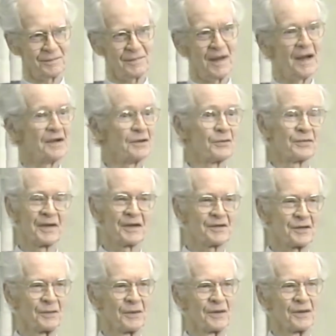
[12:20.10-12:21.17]
I don't think
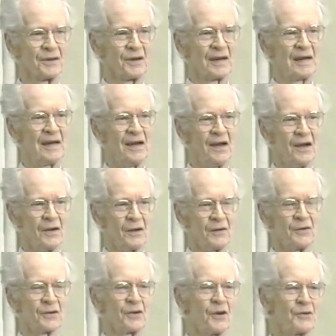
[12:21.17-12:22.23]
so at all. When
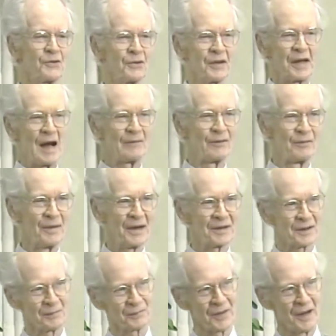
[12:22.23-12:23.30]
you go through the alphabet
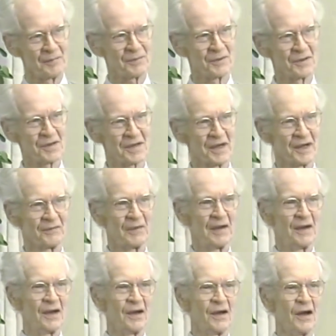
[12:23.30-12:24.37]
to prompt yourself,
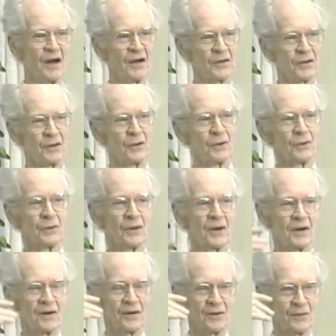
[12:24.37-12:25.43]
you
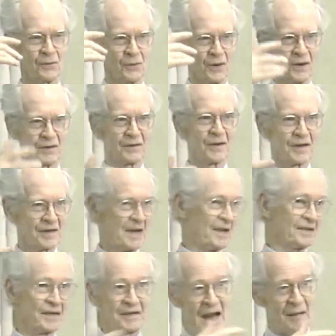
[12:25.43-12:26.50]
uh, work to
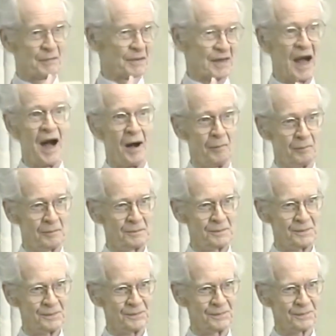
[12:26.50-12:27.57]
get the name to come,
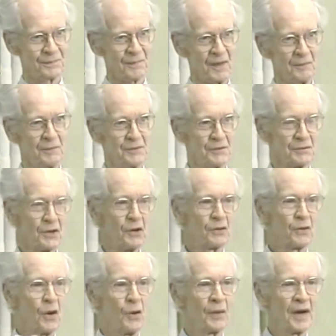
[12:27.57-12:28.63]
but you don't
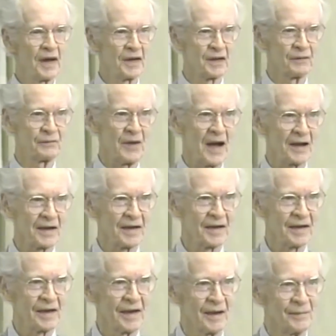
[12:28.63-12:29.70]
go like in a filing
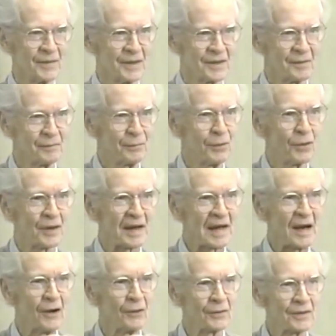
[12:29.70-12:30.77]
cabinet and pull it
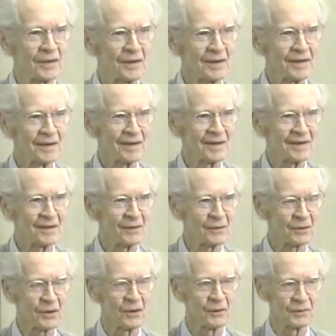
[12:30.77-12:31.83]
out uh, uh, or
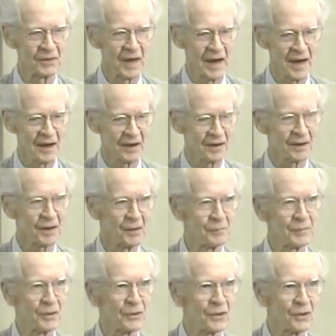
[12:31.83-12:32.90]
go dial a
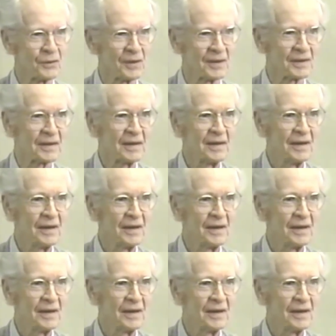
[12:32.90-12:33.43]
computer and